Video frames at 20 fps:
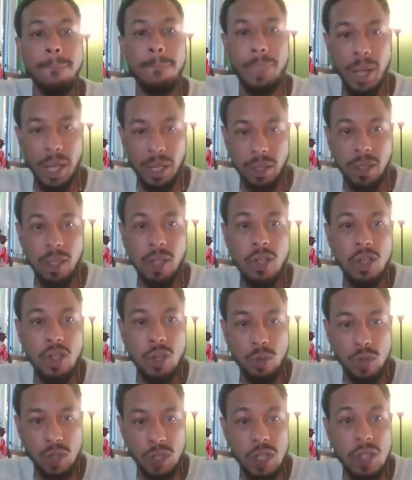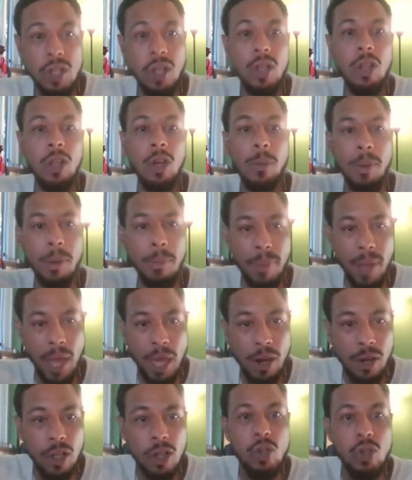But the juice is a little bit
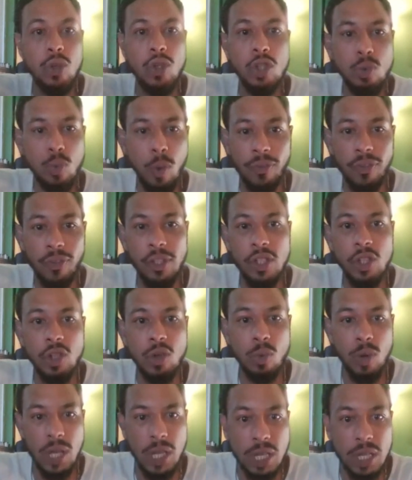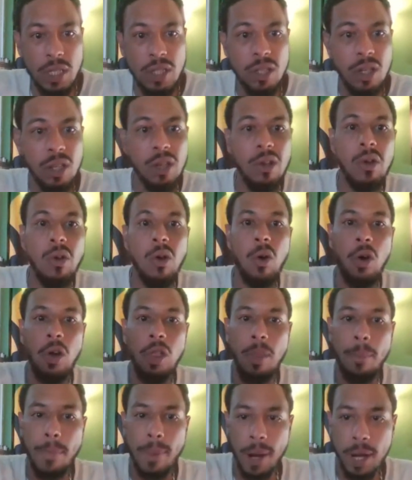better. The juice is worth the squeeze on
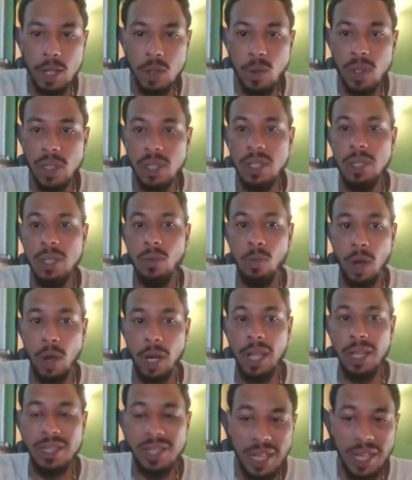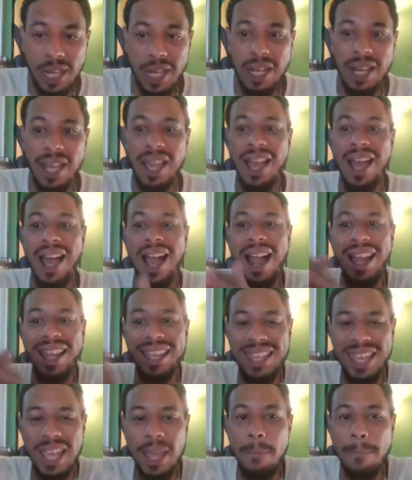the minus 118. I
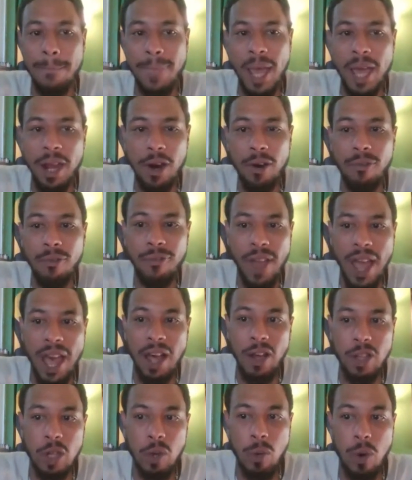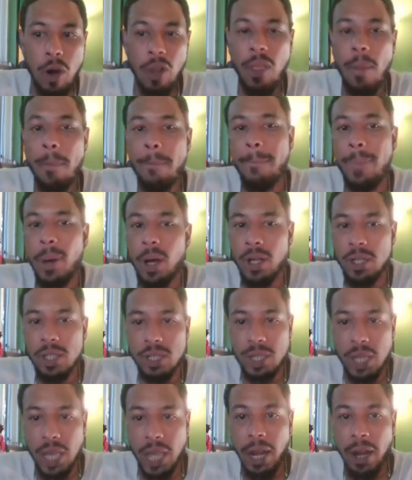get better value on the books
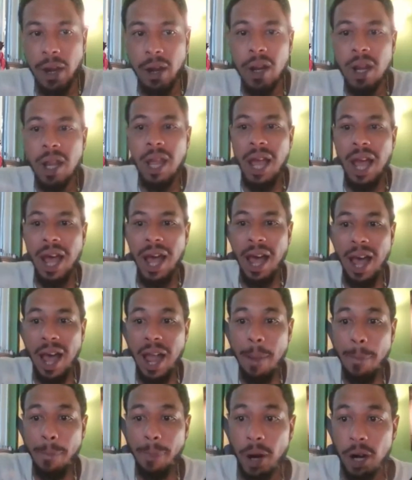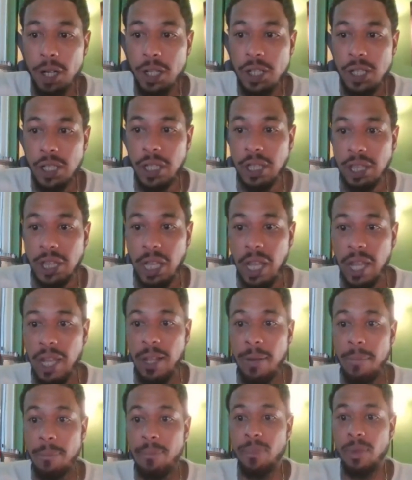there. I personally
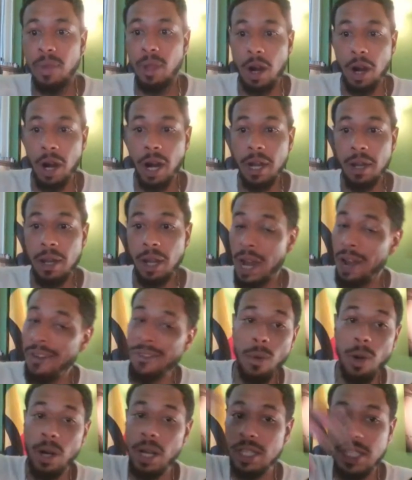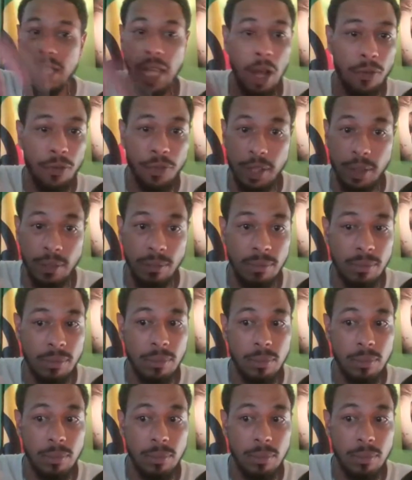think, all right, everyone is healthy.